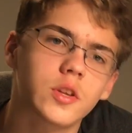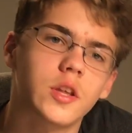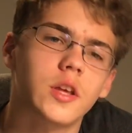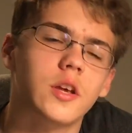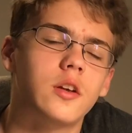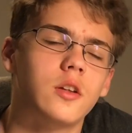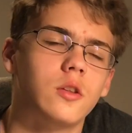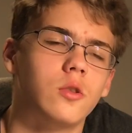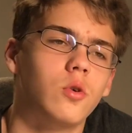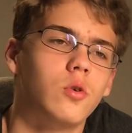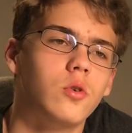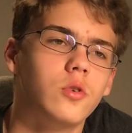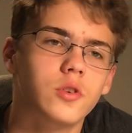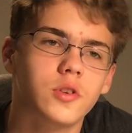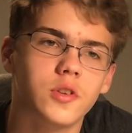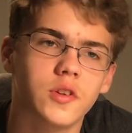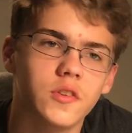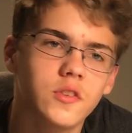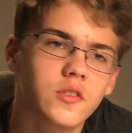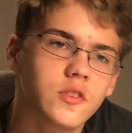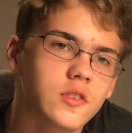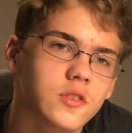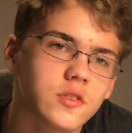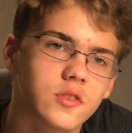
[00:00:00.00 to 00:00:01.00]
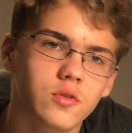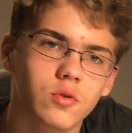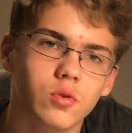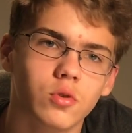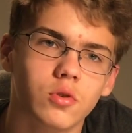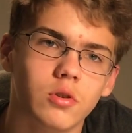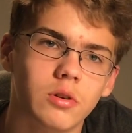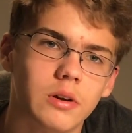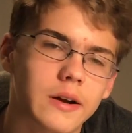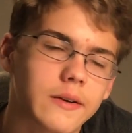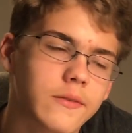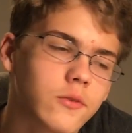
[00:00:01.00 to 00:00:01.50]
take a longer distance to
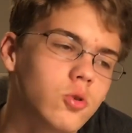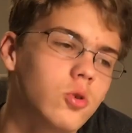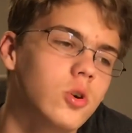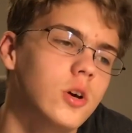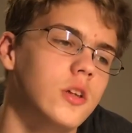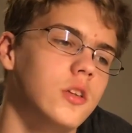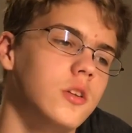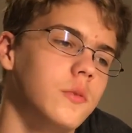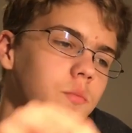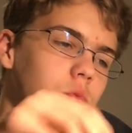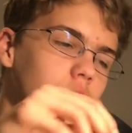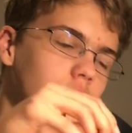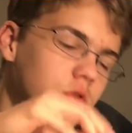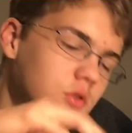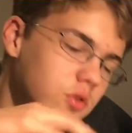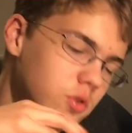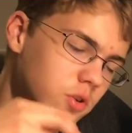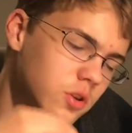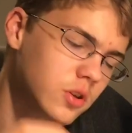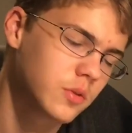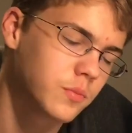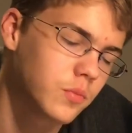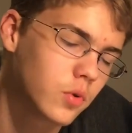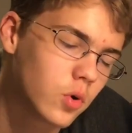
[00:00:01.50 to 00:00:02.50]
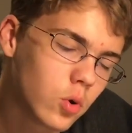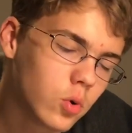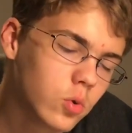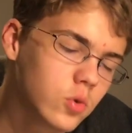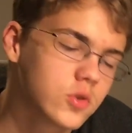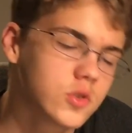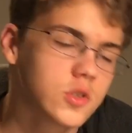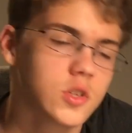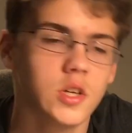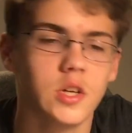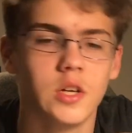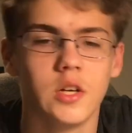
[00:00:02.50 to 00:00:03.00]
travel, and the points on the
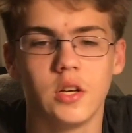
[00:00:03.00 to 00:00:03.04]
poles